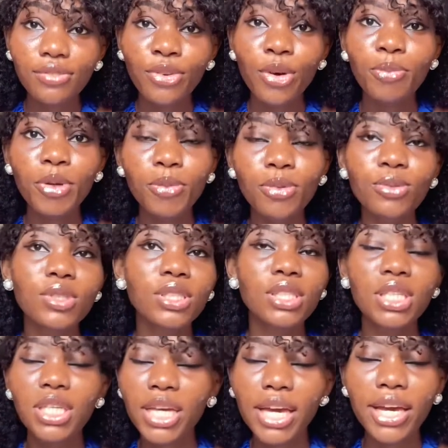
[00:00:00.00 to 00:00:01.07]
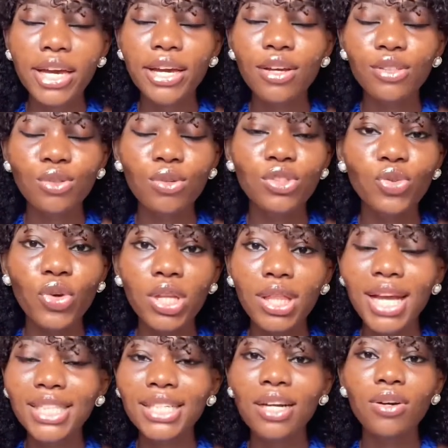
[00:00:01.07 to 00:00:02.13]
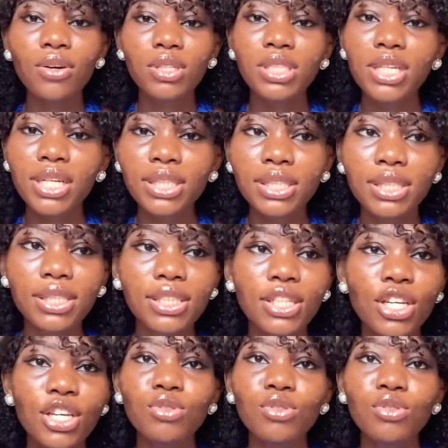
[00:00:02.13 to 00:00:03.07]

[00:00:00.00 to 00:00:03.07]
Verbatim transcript: for people to hear or to a larger audience